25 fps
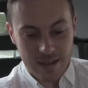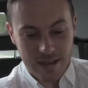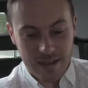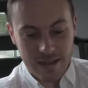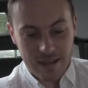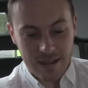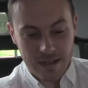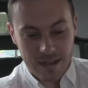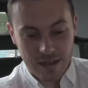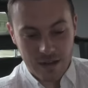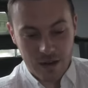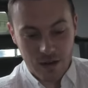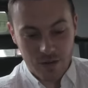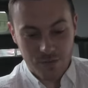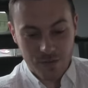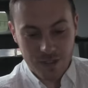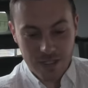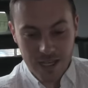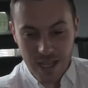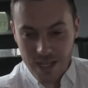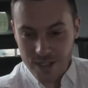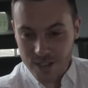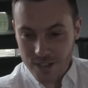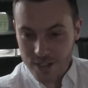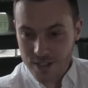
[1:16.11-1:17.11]
a lot of
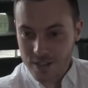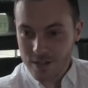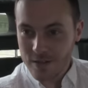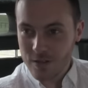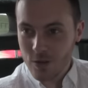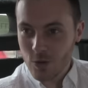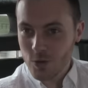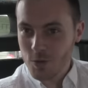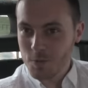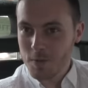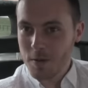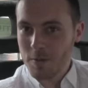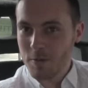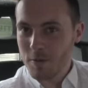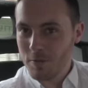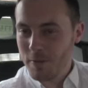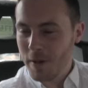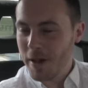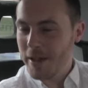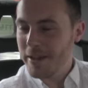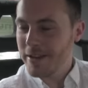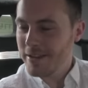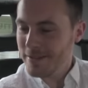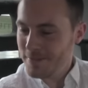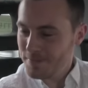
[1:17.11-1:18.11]
attention and loads of people
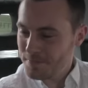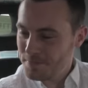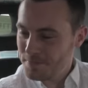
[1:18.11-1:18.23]
buying it.